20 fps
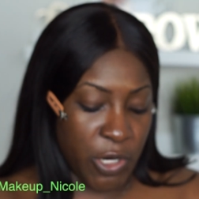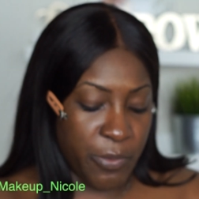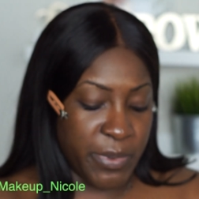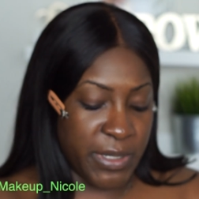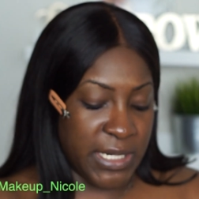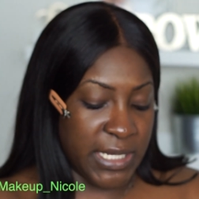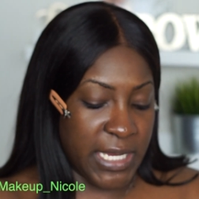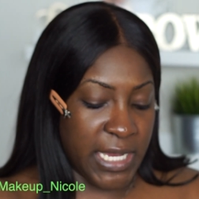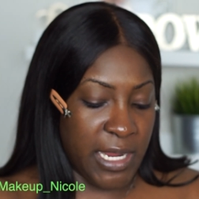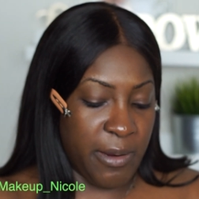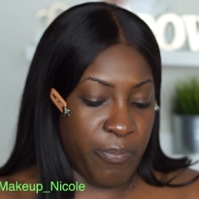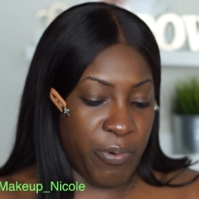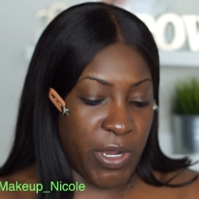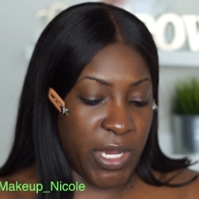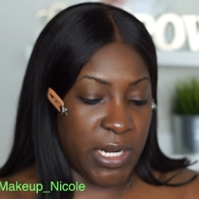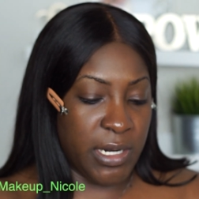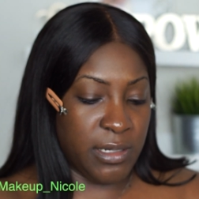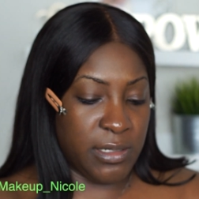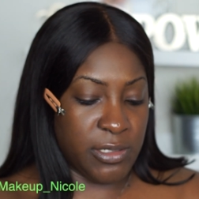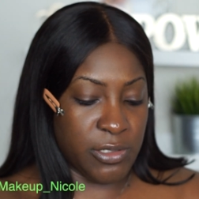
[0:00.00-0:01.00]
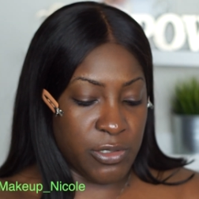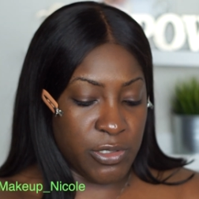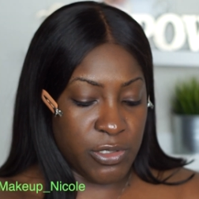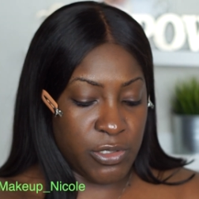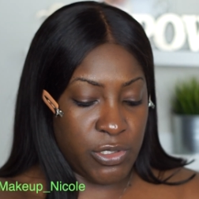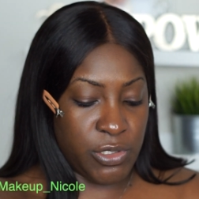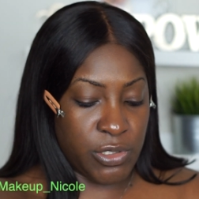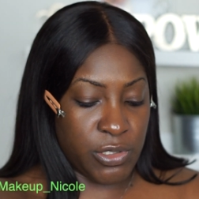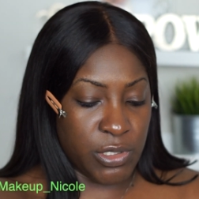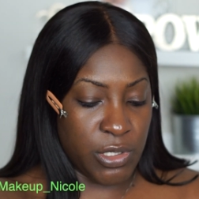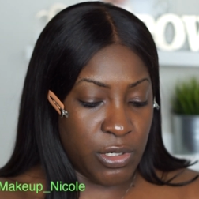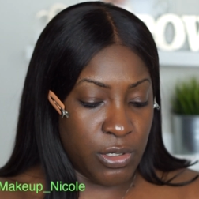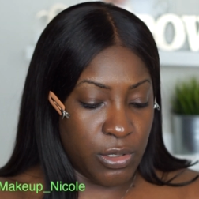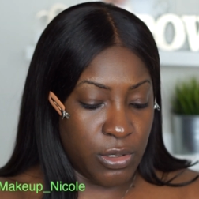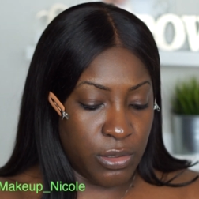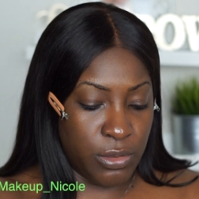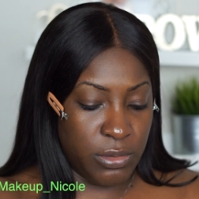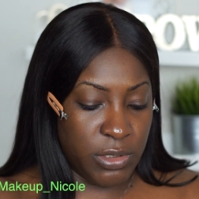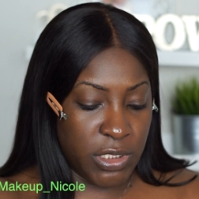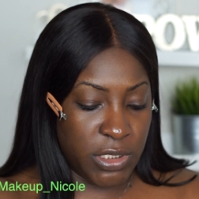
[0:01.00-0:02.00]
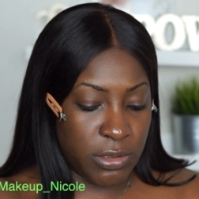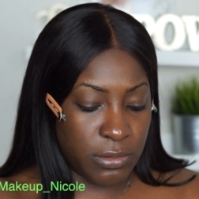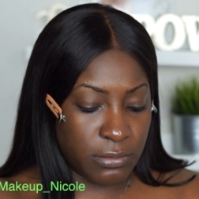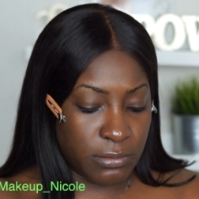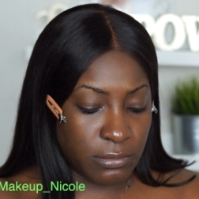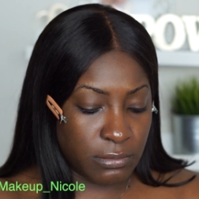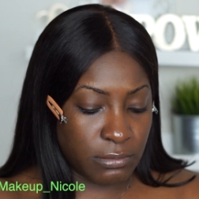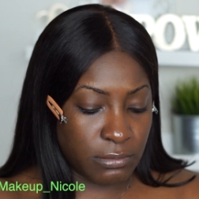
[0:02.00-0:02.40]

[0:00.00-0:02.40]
Urban Decay products are sold.